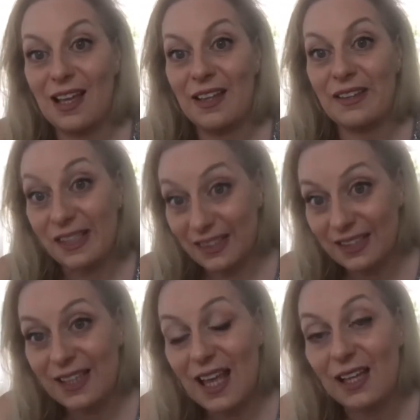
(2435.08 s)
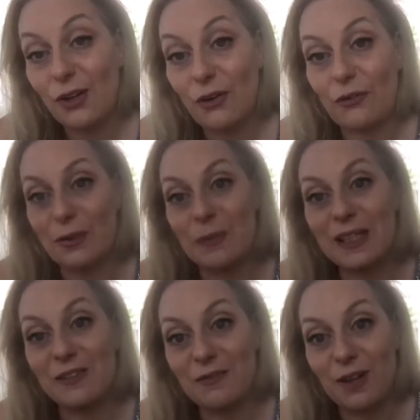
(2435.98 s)
the detail of the built
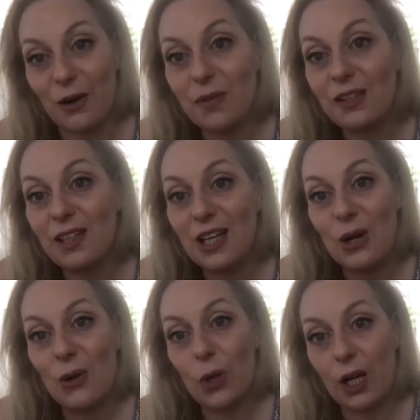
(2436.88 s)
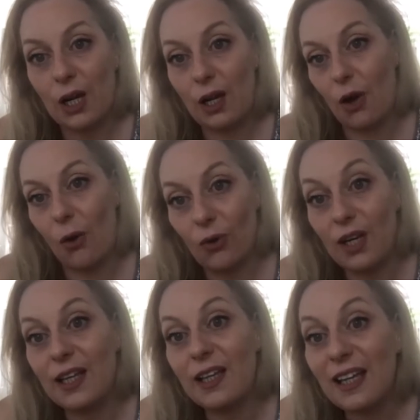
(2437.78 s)
environment will
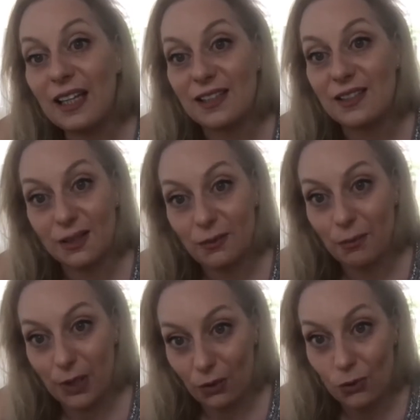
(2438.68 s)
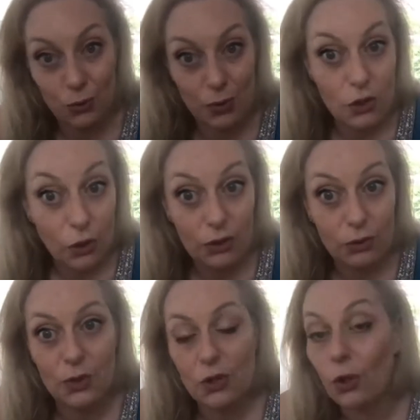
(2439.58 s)
only increase because we saw it.
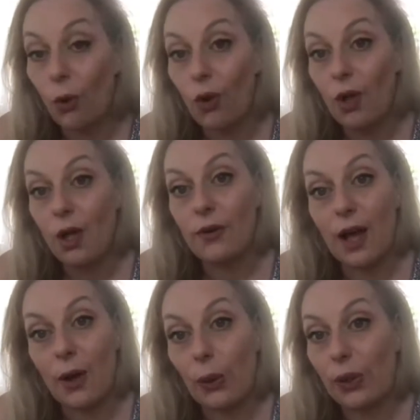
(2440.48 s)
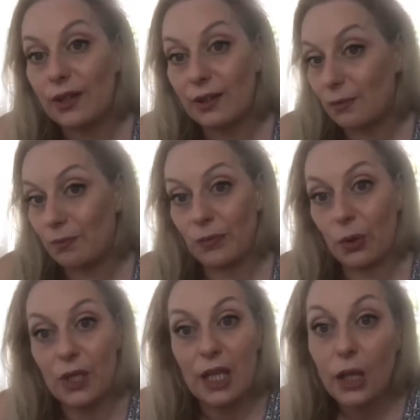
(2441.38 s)
We saw now that
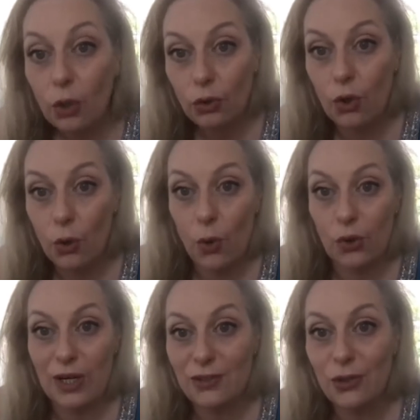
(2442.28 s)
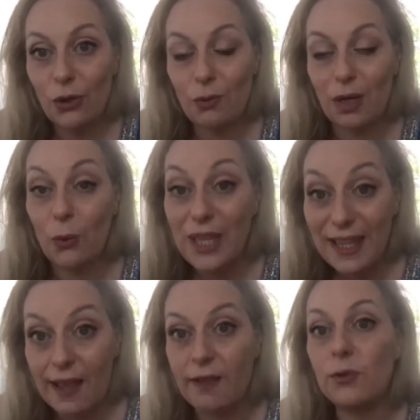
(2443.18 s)
we cannot go on as normal. We
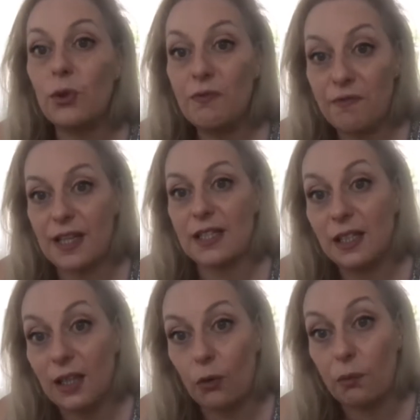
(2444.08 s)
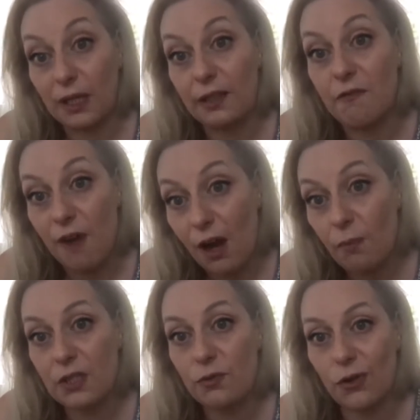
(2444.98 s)
have to invest in our built
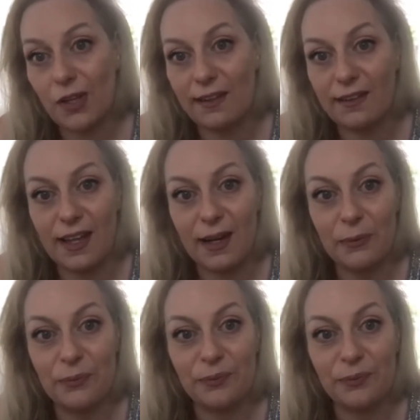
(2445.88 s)
environments for healthcare.